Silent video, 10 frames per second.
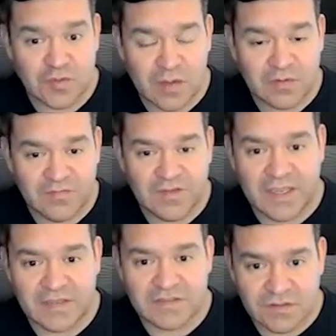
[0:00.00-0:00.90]
probably
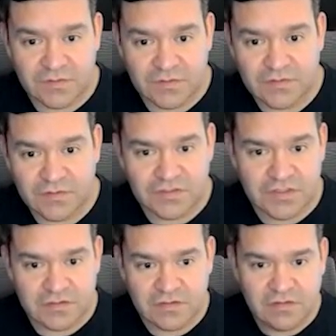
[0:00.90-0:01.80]
VAs too. They're
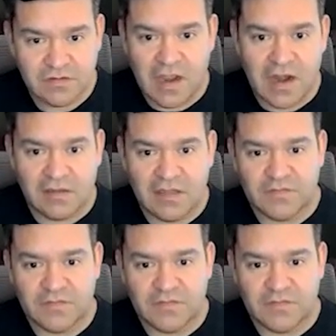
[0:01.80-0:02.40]
just higher level